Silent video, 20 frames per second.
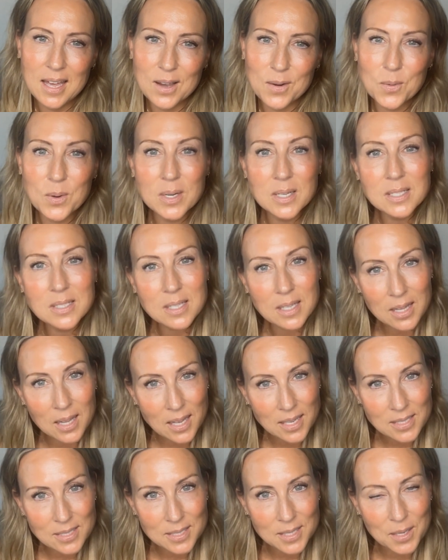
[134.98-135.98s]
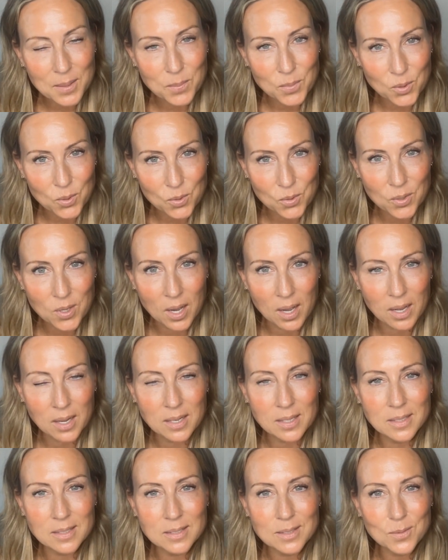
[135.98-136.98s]
When is the last time you
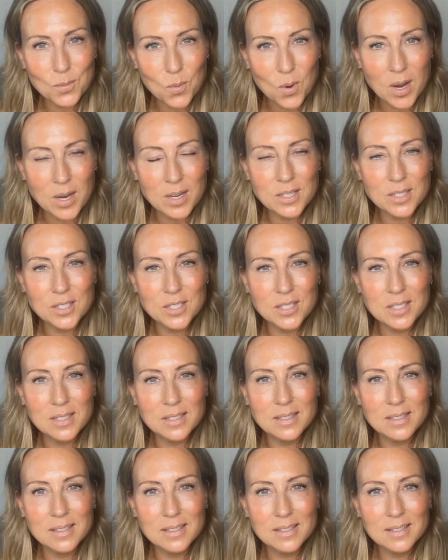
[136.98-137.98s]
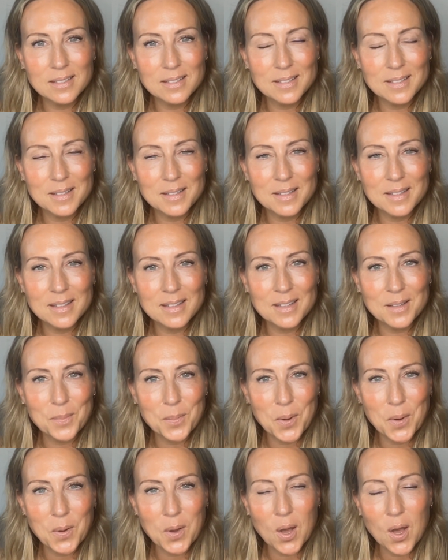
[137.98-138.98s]
guys watched the
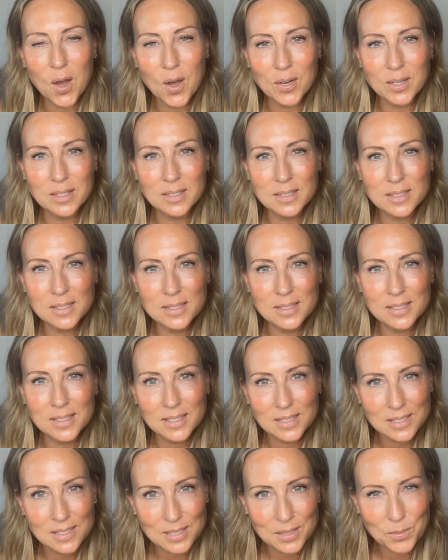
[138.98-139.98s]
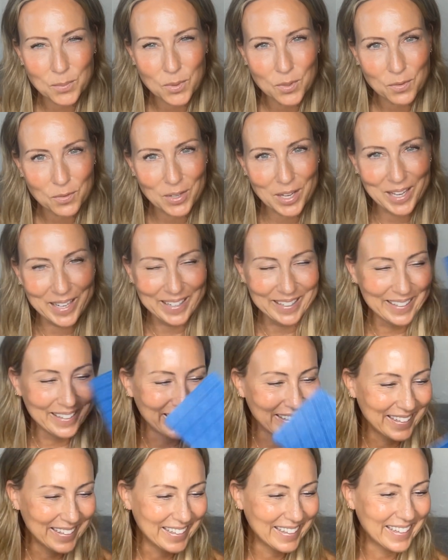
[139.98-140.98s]
Pocahontas Disney movie?
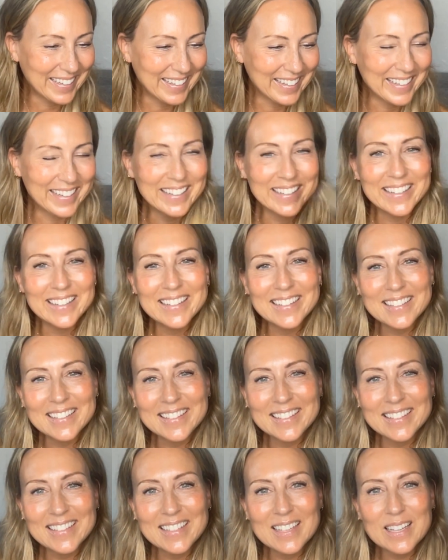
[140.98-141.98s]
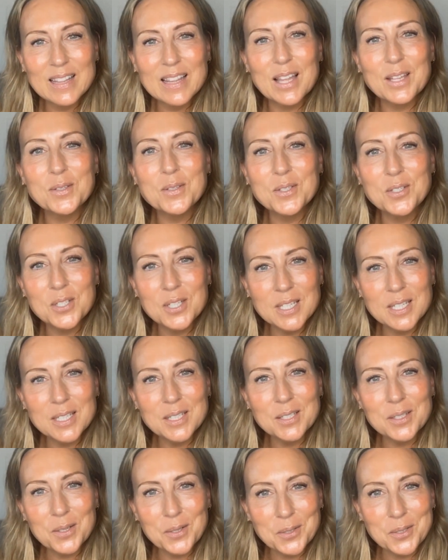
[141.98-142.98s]
That's what you need
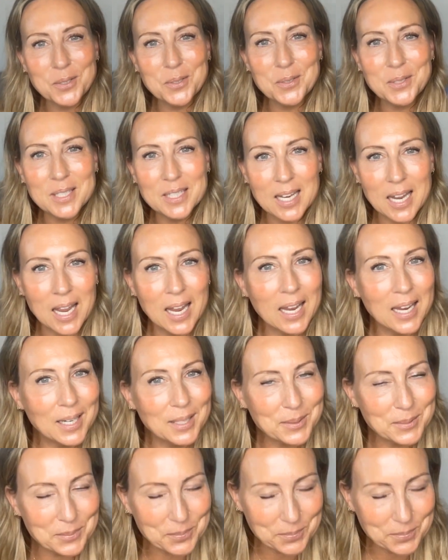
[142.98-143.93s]
to go do today.